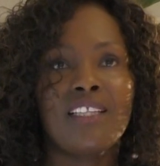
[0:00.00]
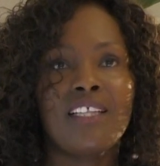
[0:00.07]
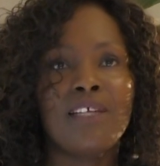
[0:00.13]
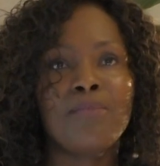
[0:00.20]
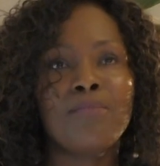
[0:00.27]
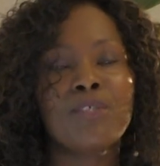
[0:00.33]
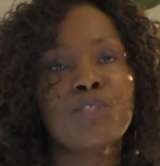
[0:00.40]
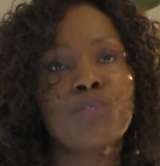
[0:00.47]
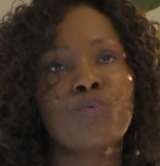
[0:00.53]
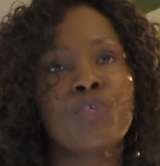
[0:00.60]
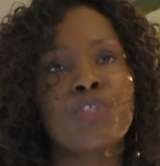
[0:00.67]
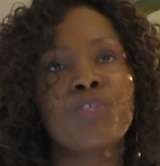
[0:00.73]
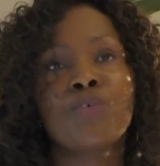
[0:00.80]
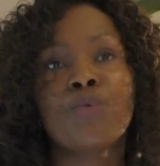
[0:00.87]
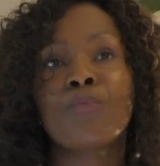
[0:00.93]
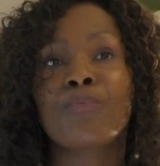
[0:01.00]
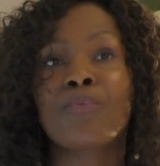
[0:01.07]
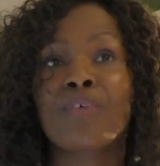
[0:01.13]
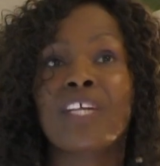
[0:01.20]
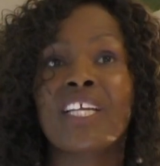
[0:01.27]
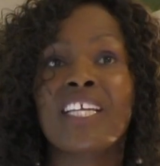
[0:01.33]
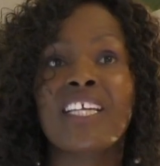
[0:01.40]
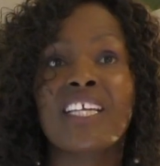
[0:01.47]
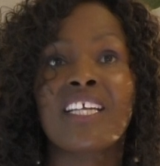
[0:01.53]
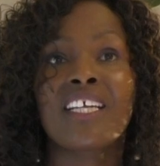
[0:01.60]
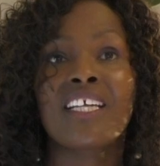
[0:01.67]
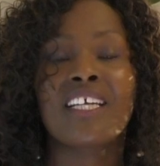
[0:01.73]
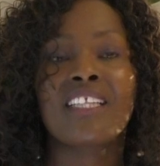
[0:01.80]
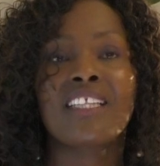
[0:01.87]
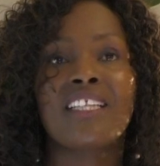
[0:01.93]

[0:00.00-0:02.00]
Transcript: That means when you pray,